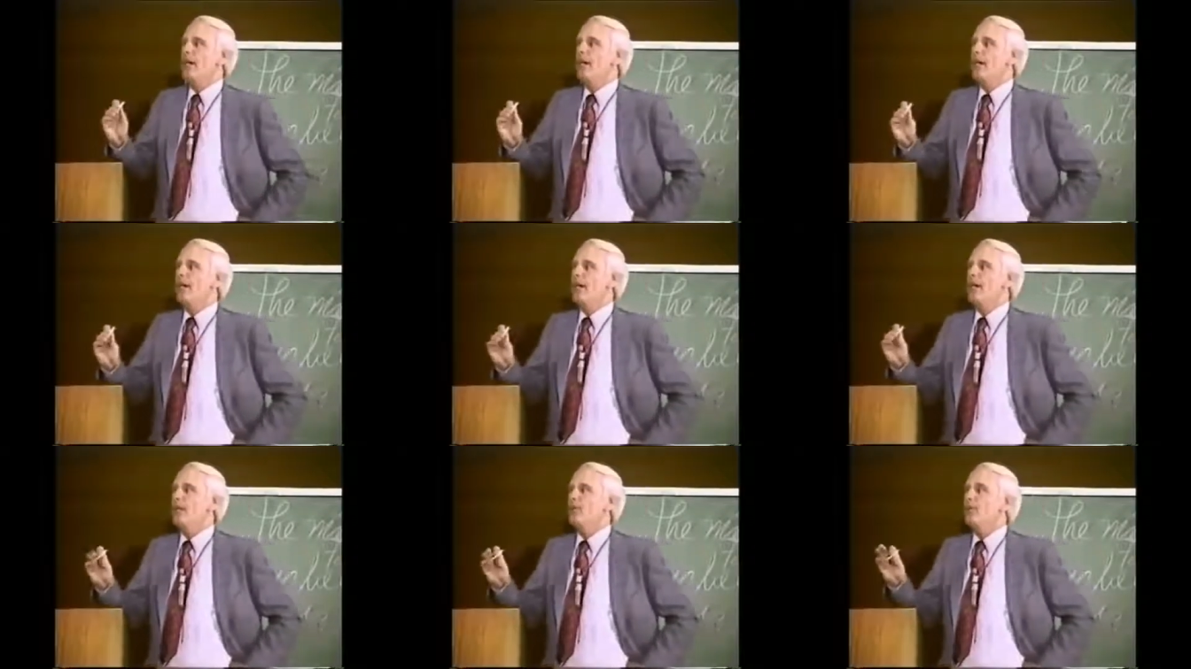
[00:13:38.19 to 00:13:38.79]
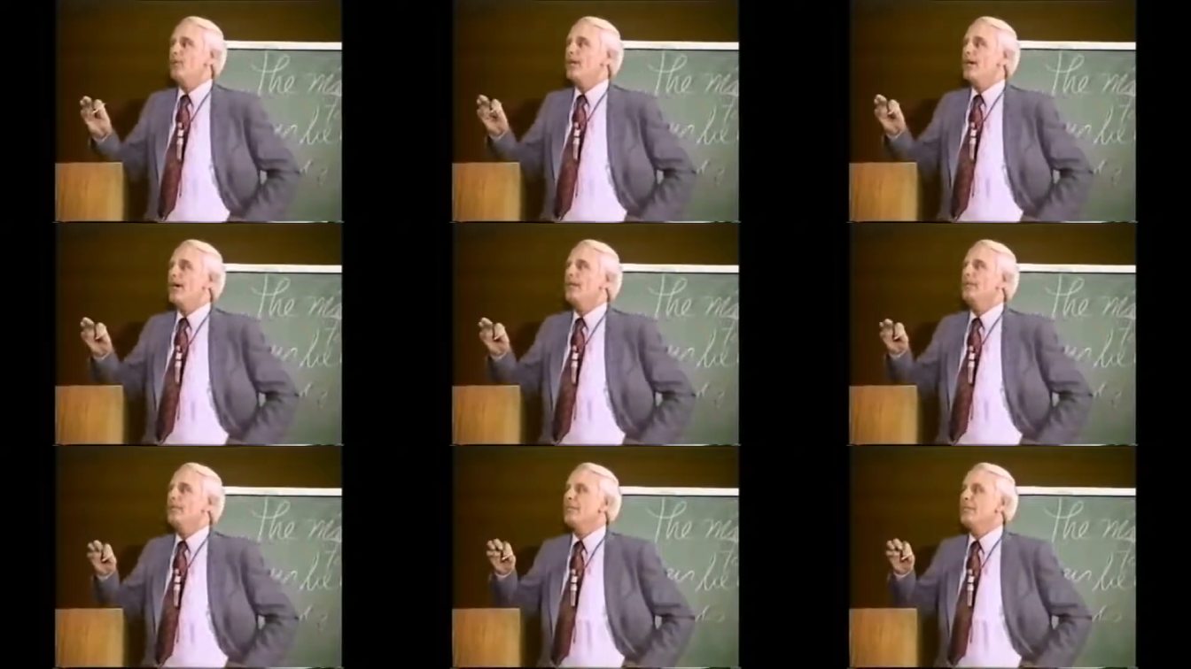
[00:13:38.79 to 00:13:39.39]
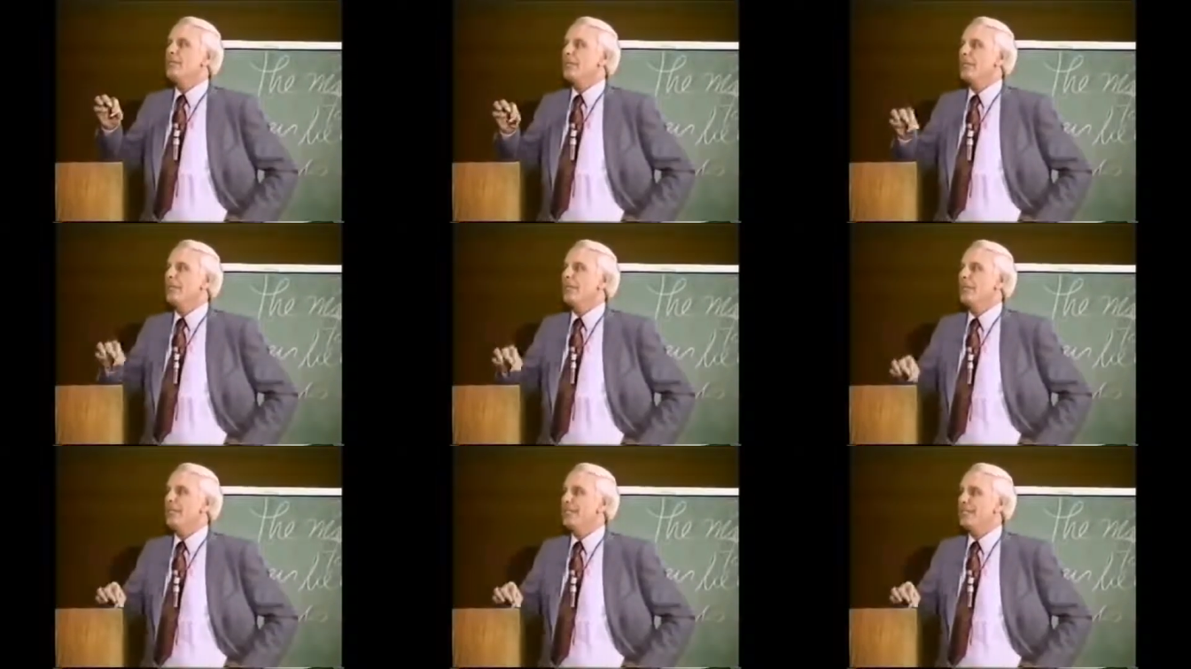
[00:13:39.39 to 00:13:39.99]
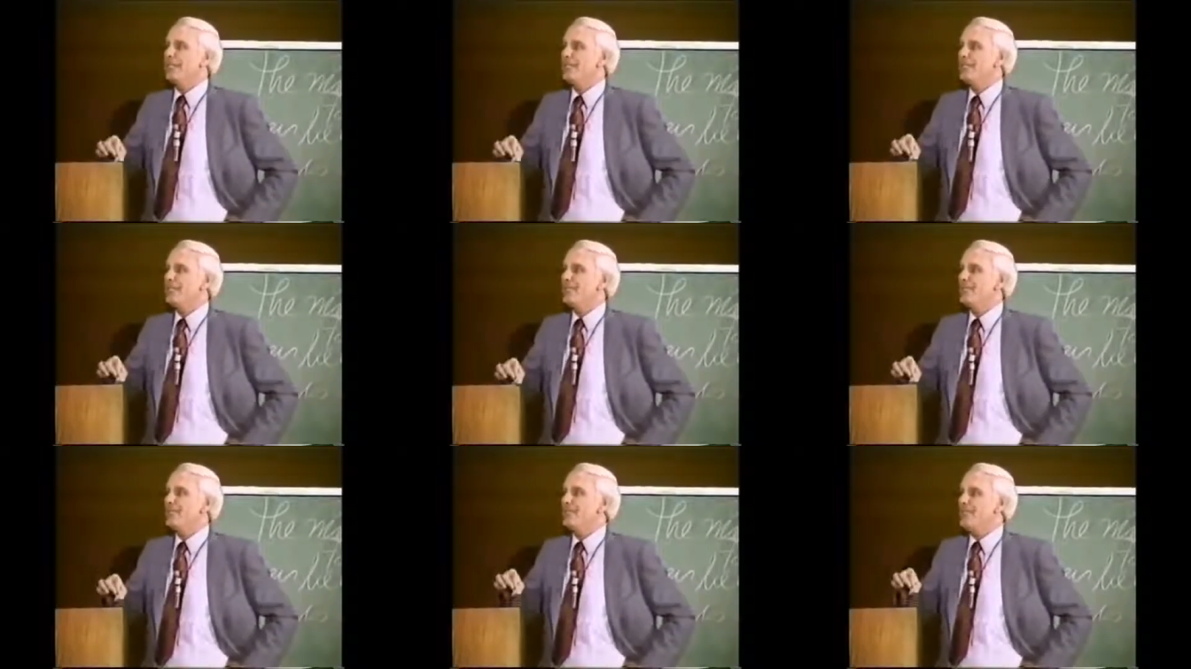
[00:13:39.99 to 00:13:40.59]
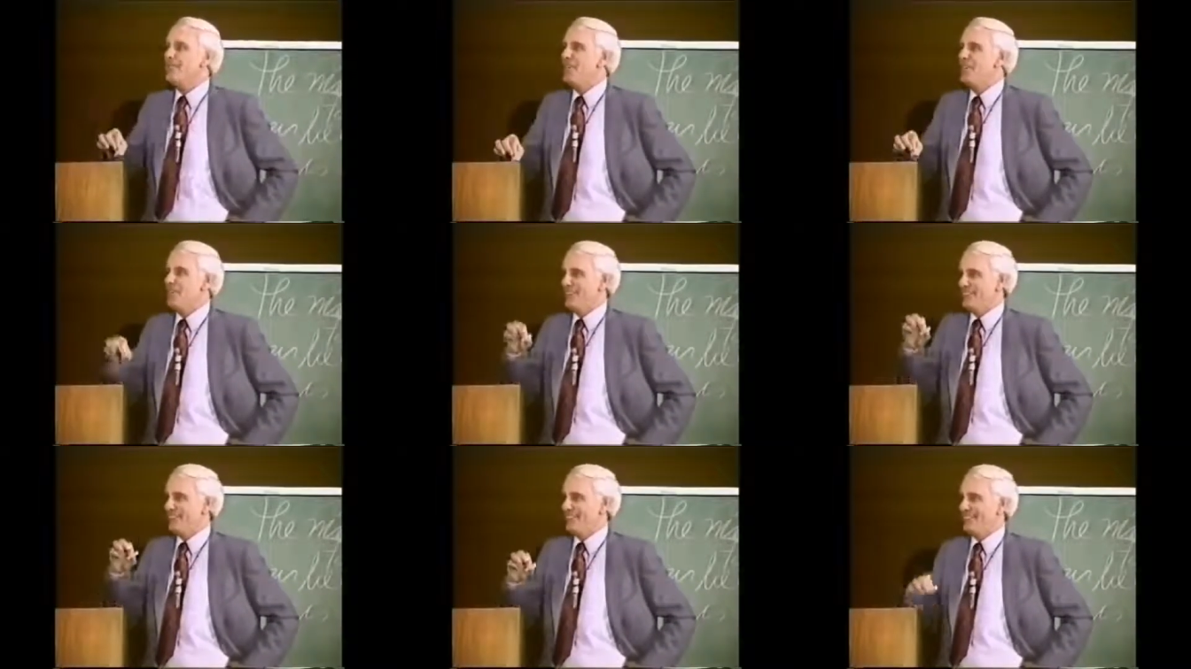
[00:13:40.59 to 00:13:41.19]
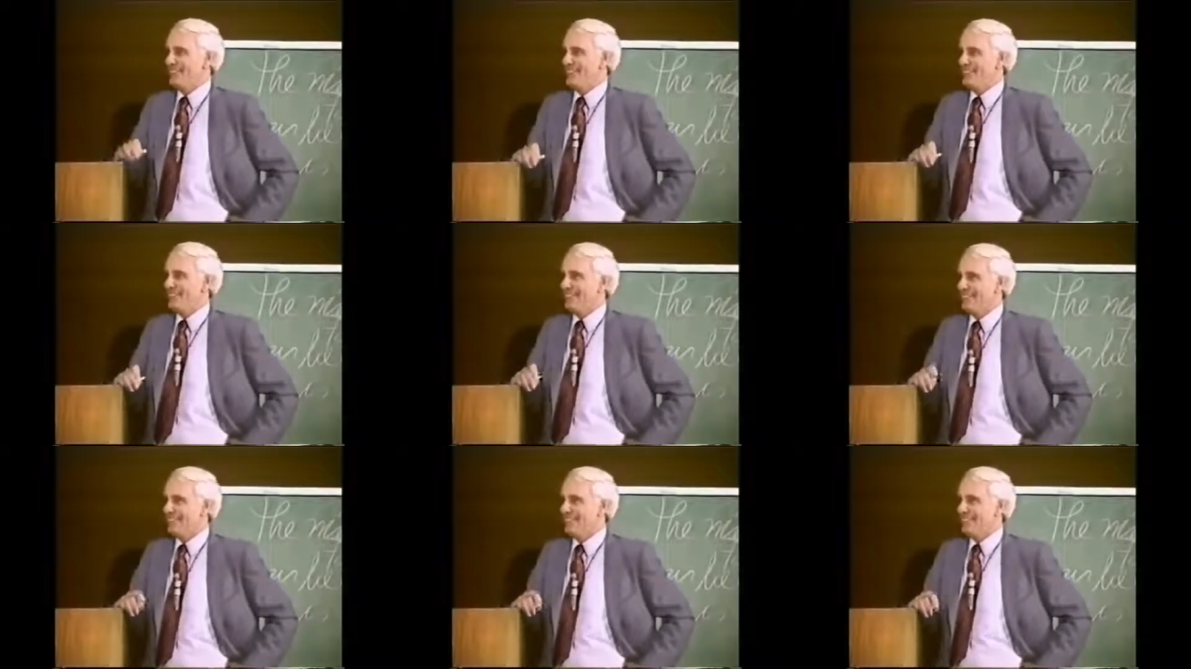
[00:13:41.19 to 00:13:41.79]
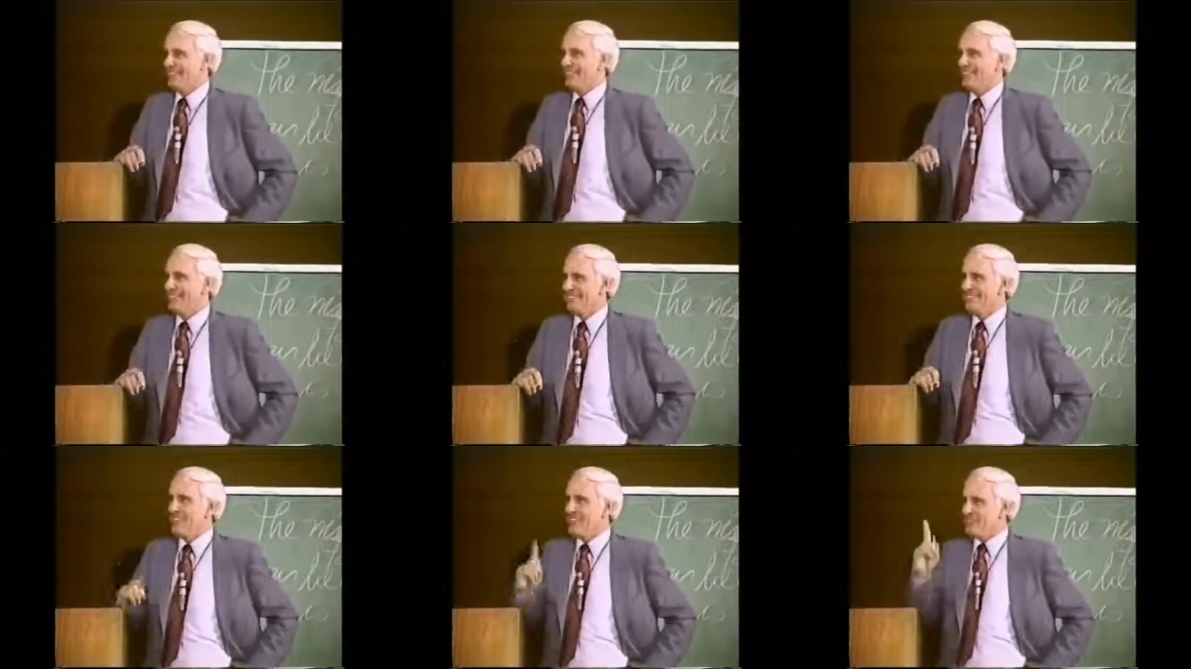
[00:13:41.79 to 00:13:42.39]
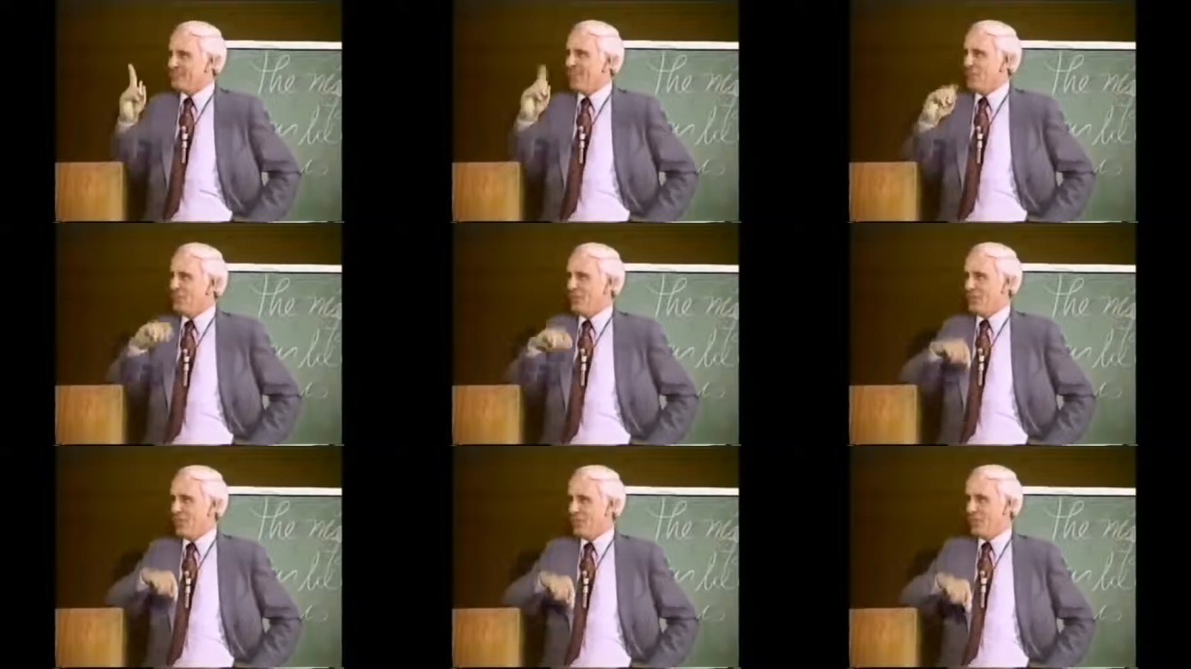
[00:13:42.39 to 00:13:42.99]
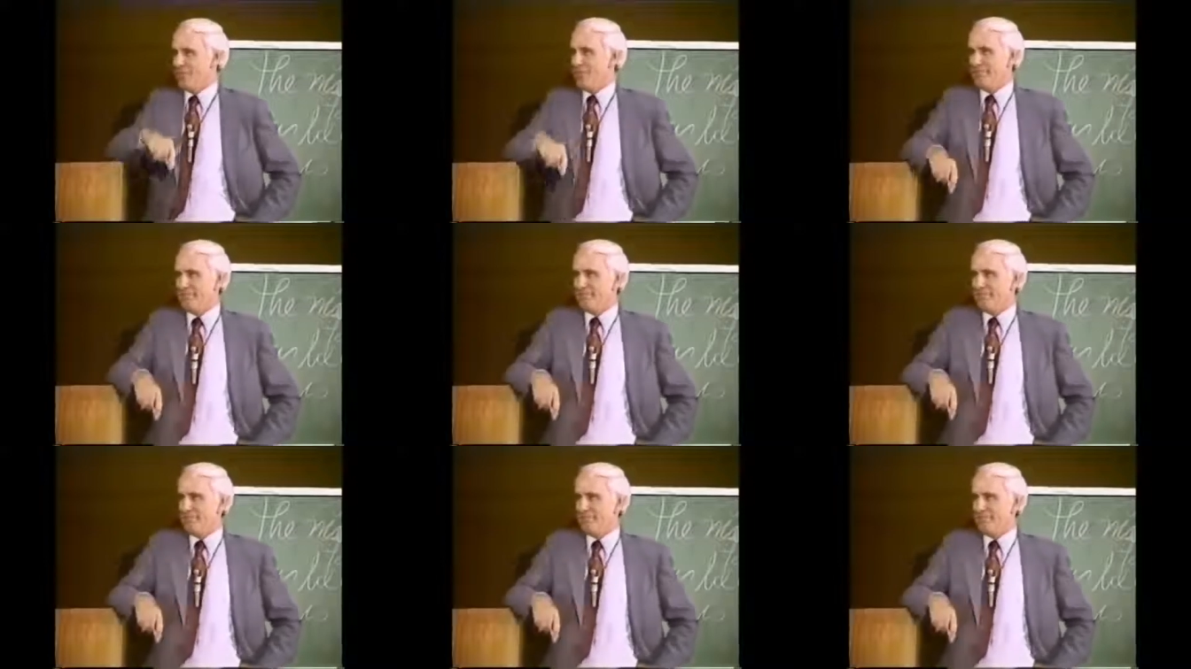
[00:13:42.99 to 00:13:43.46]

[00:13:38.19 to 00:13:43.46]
and without complaint if you don't. That's maturity.